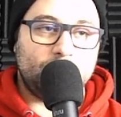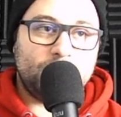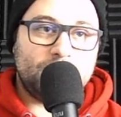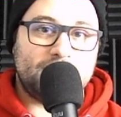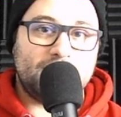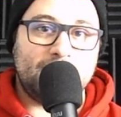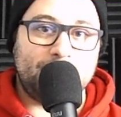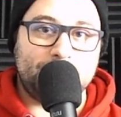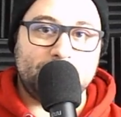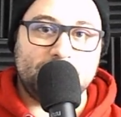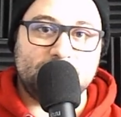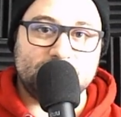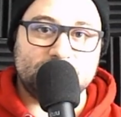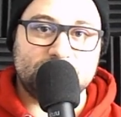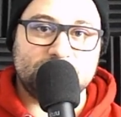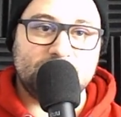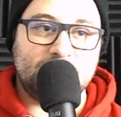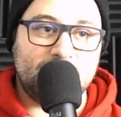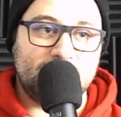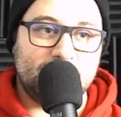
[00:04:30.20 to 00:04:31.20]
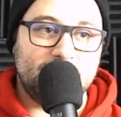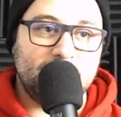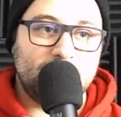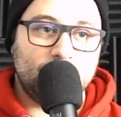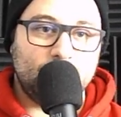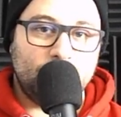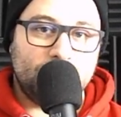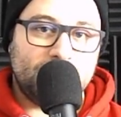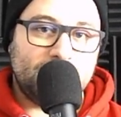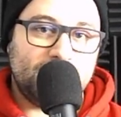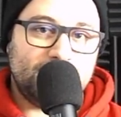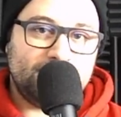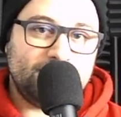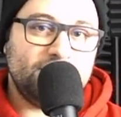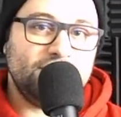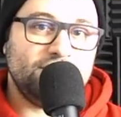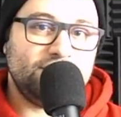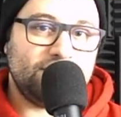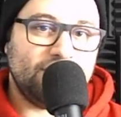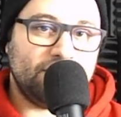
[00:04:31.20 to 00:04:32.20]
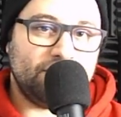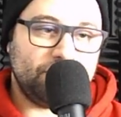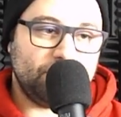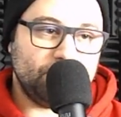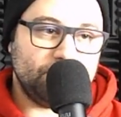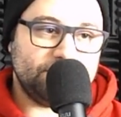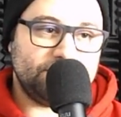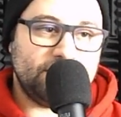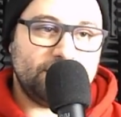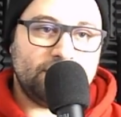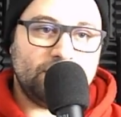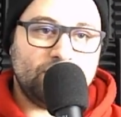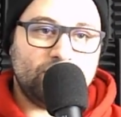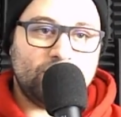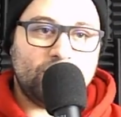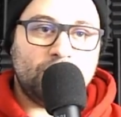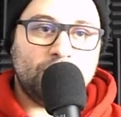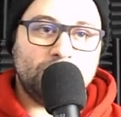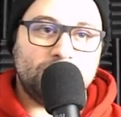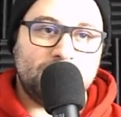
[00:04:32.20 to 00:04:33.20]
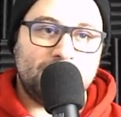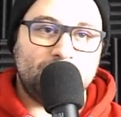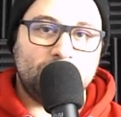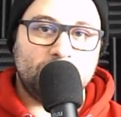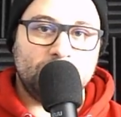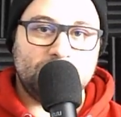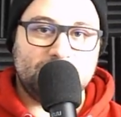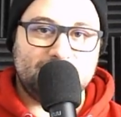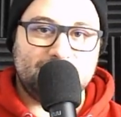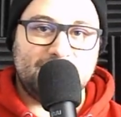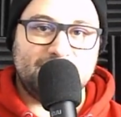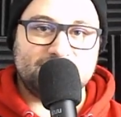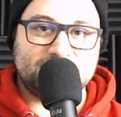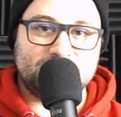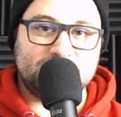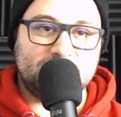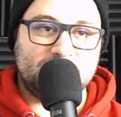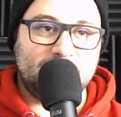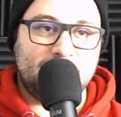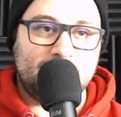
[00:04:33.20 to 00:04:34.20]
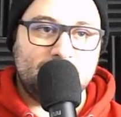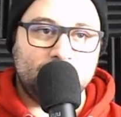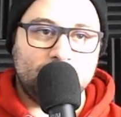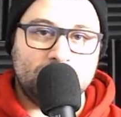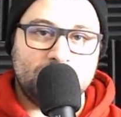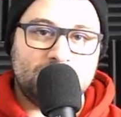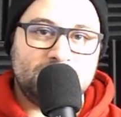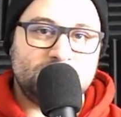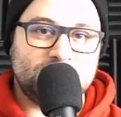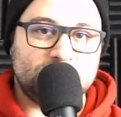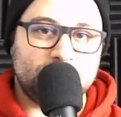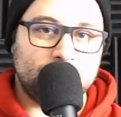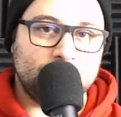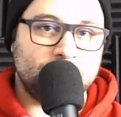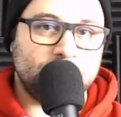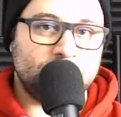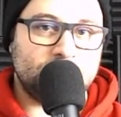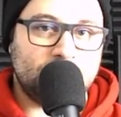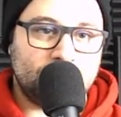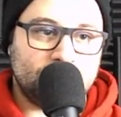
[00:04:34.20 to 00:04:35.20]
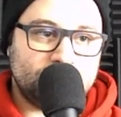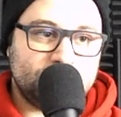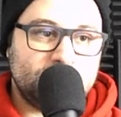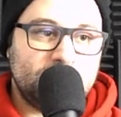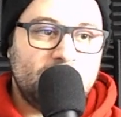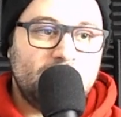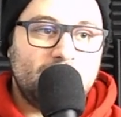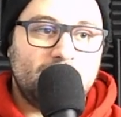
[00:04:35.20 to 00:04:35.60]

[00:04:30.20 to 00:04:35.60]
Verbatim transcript: with that being said, what they didn't tell you is that they've they've only tested and released the results